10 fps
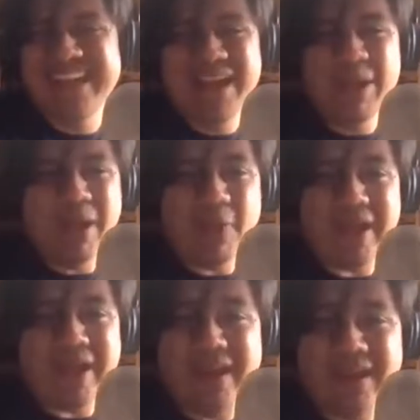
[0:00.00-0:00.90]
By the
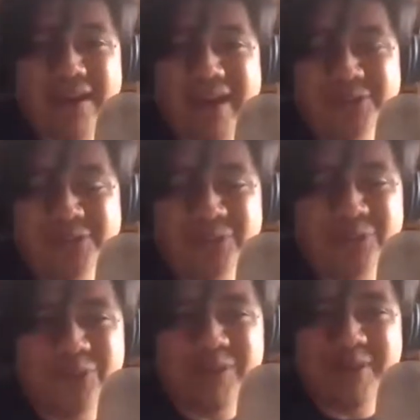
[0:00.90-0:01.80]
way, I told you
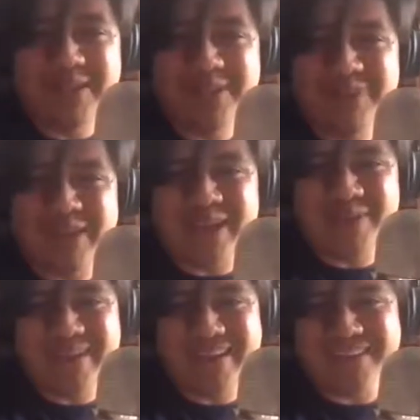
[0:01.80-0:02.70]
30 minutes fly
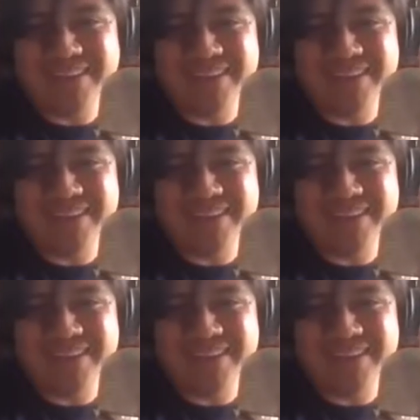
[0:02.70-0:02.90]
by. Look at